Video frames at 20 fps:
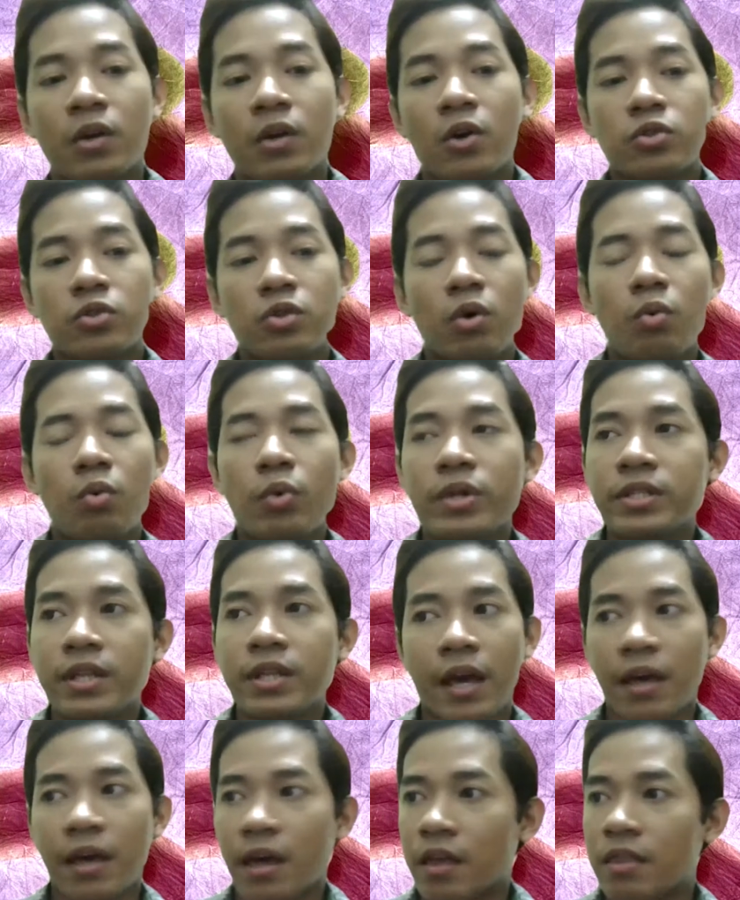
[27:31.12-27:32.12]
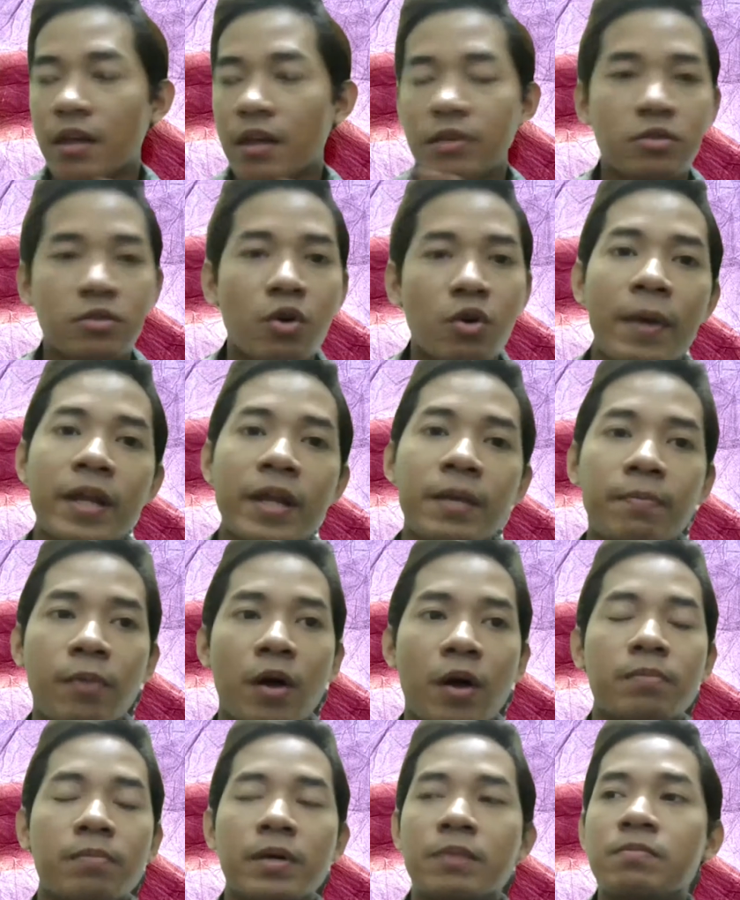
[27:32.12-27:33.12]
So we see, there's so many
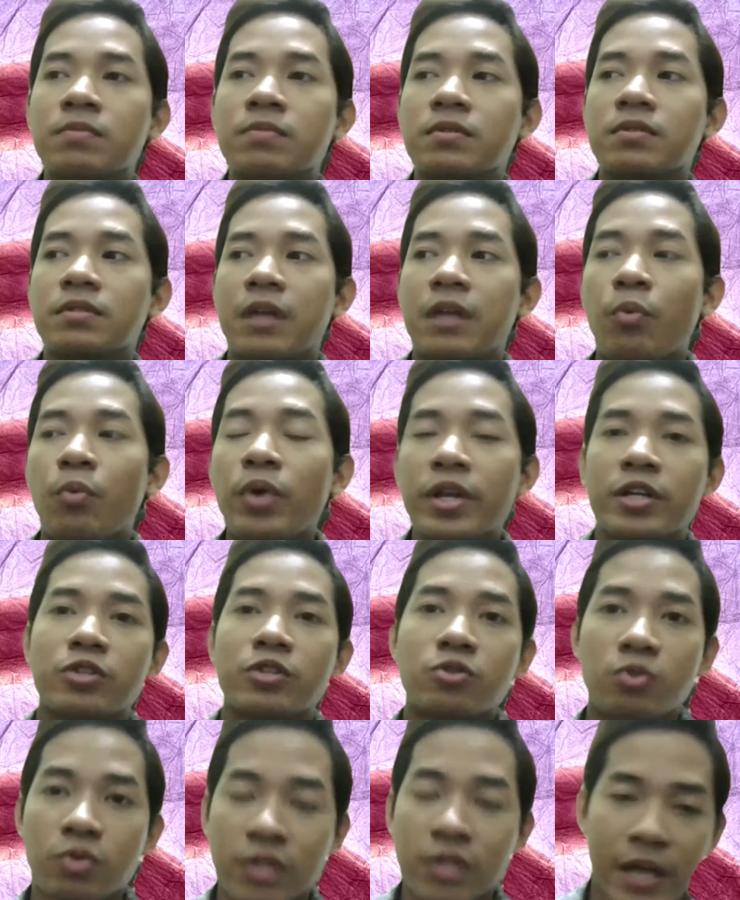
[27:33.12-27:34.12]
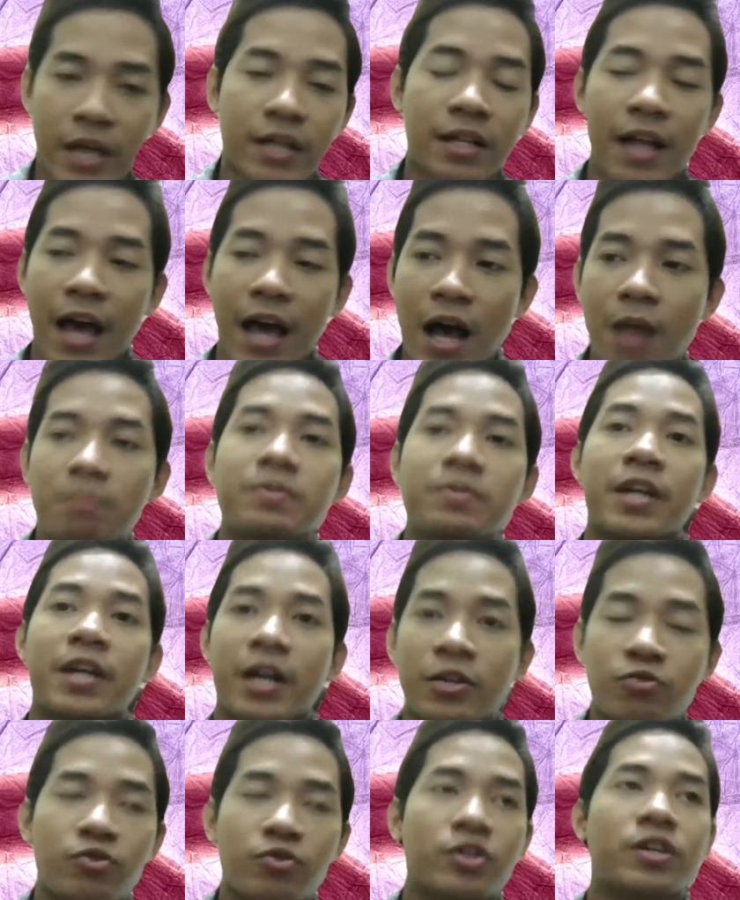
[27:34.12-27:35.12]
problems that we need to tackle, help the
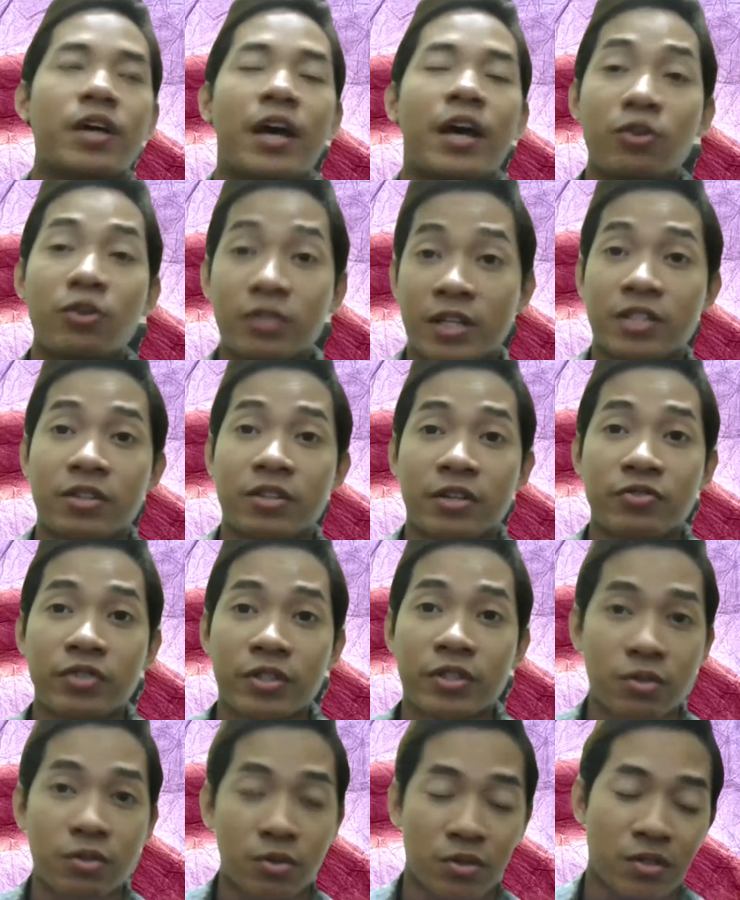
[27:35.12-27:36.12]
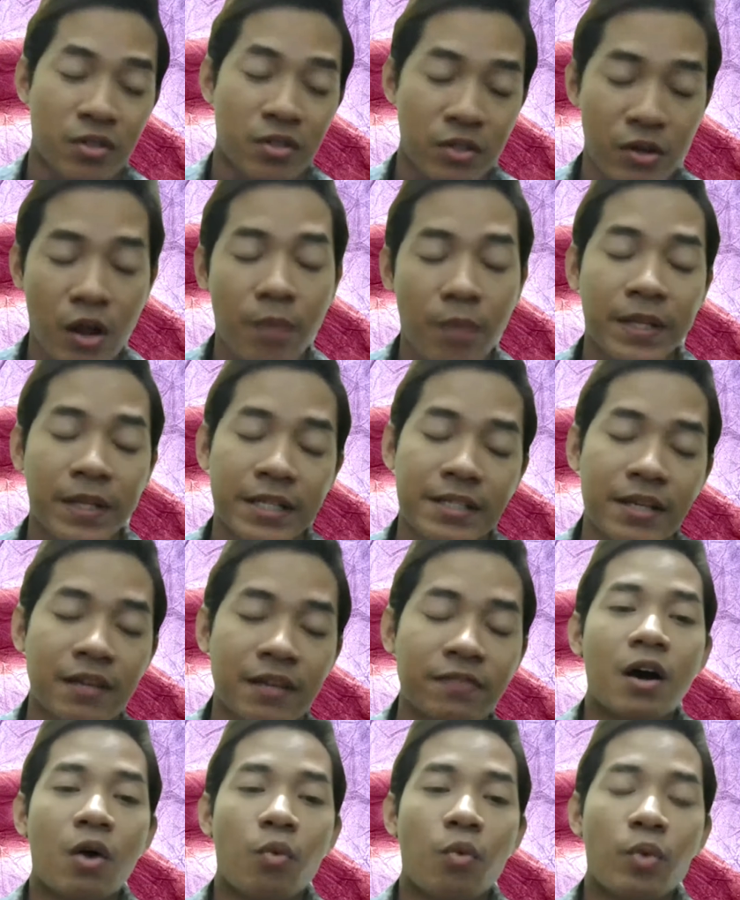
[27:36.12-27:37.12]
country, and not just country, to global
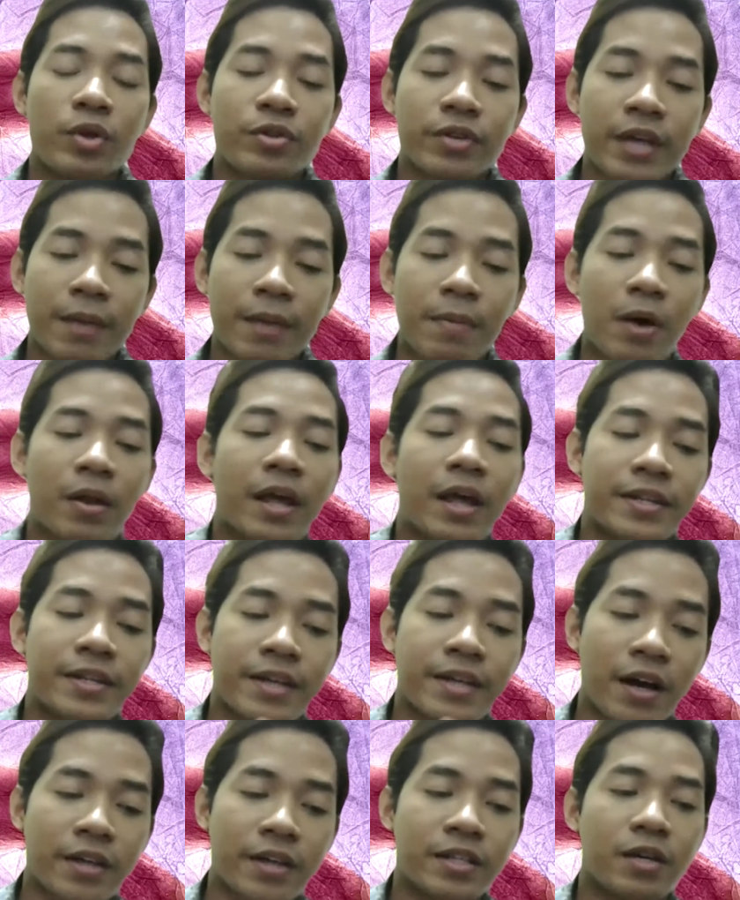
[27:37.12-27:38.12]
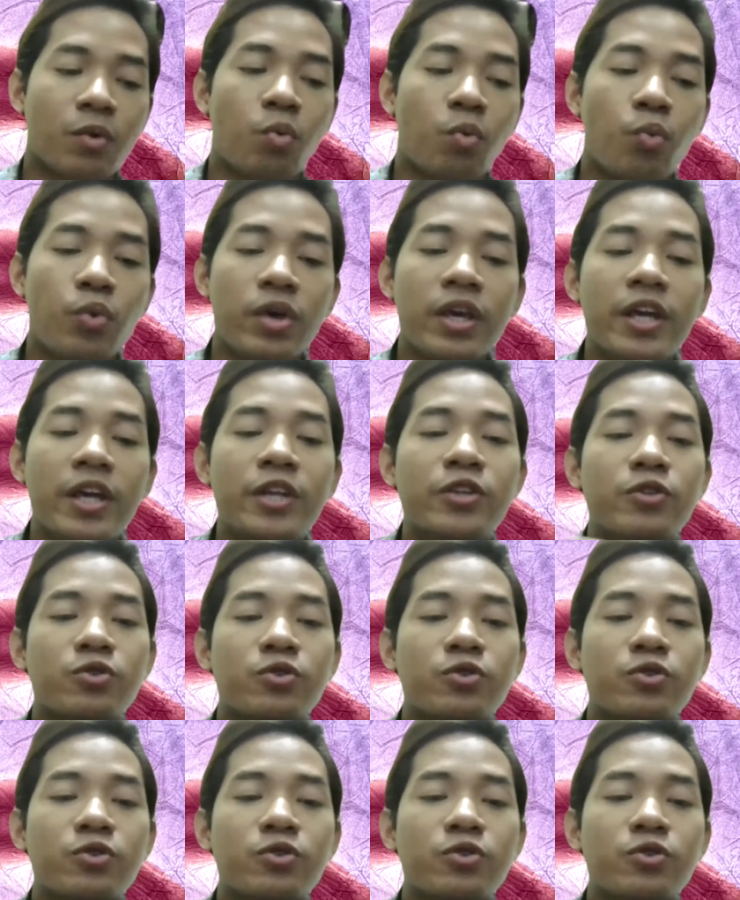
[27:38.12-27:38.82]
itself. We came out like the idea we need to